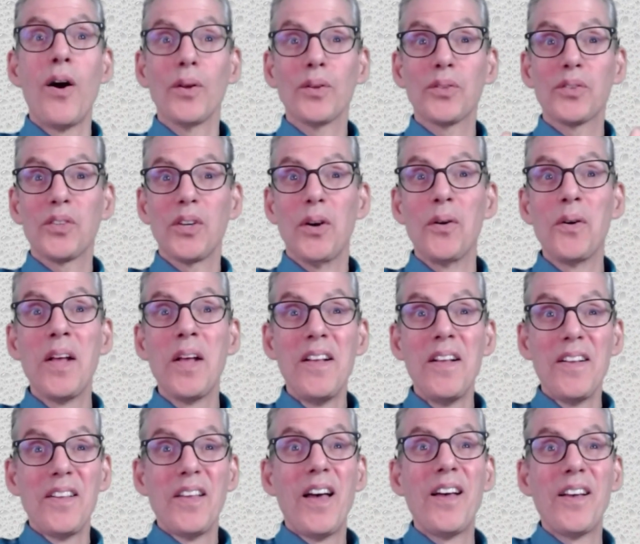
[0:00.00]
also
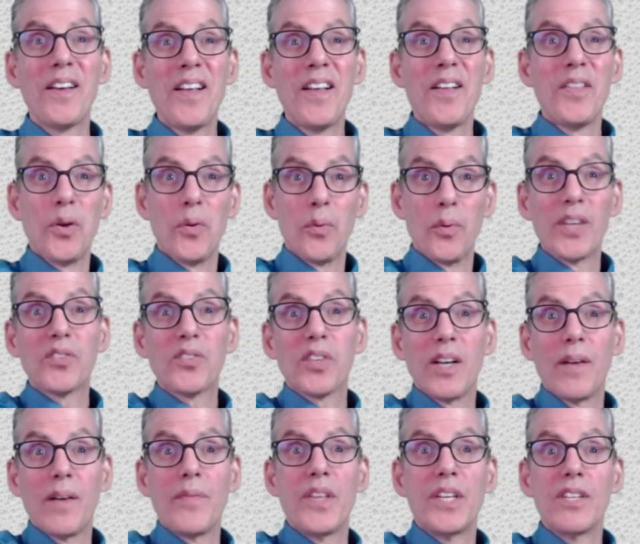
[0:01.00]
the
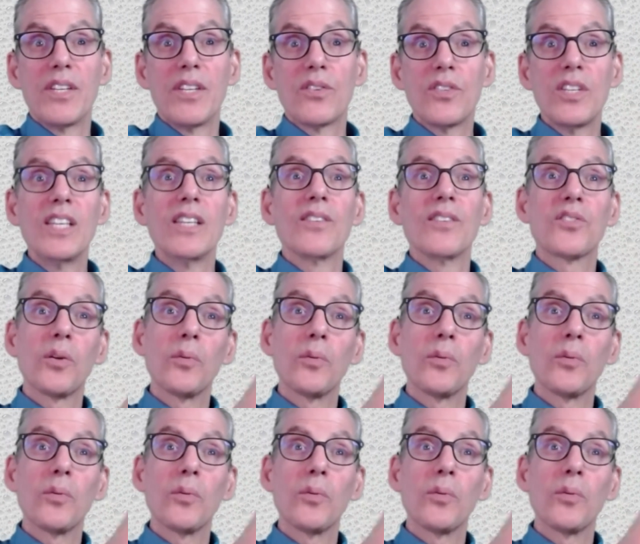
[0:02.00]
risk of the disease.